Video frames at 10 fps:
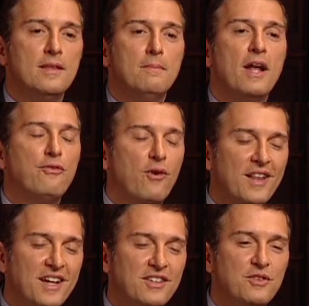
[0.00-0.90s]
The metaphor
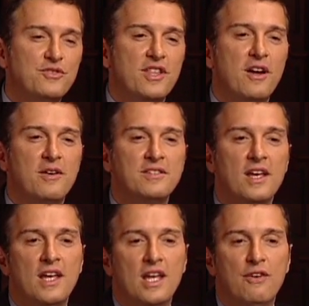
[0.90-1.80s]
I like to use there is
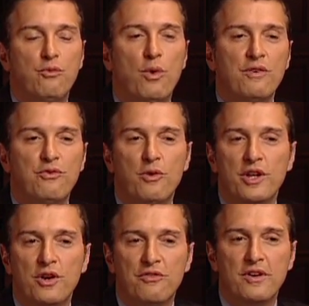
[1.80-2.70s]
if
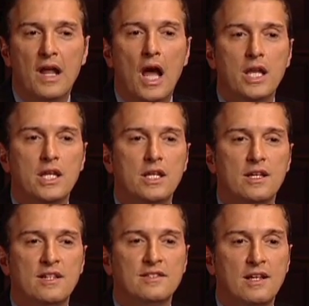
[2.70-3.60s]
140 over 90
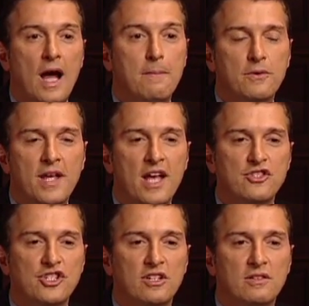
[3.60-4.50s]
is
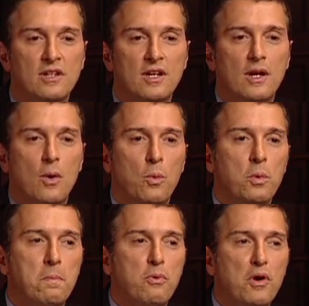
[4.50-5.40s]
hypertension,
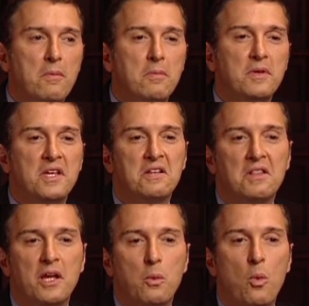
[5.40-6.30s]
we're probably at
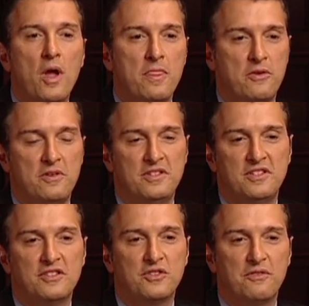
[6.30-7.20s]
like
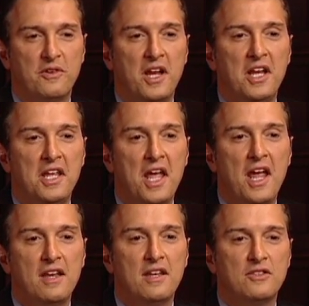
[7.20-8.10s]
136 over
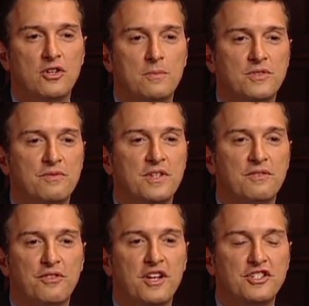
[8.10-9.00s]
88 in terms of the
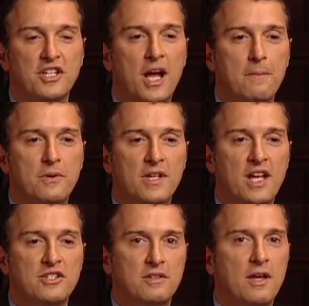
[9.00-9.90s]
inflation
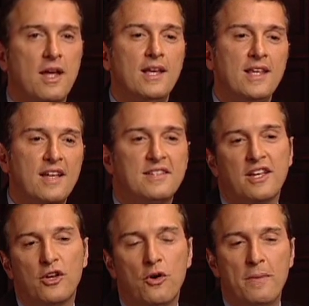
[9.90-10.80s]
hypertension. Yes,
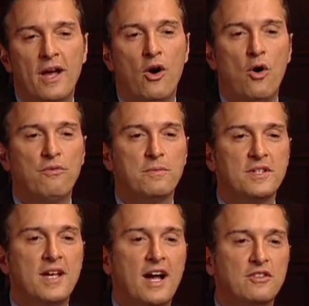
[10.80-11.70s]
I can go back home from
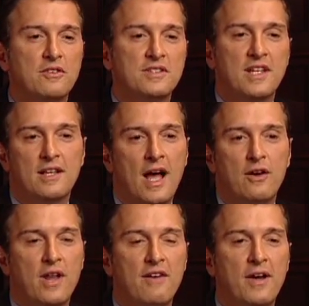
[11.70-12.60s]
the doctor and say, I
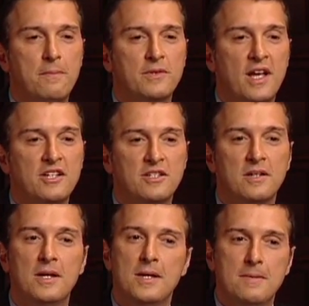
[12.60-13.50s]
don't have
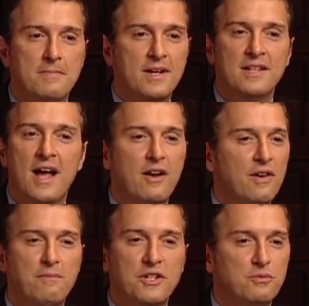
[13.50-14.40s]
hypertension, and I
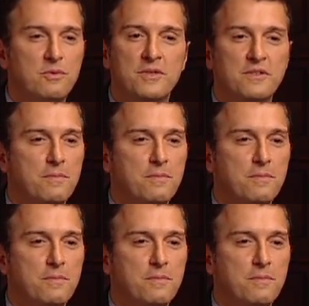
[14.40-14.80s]
don't have much room to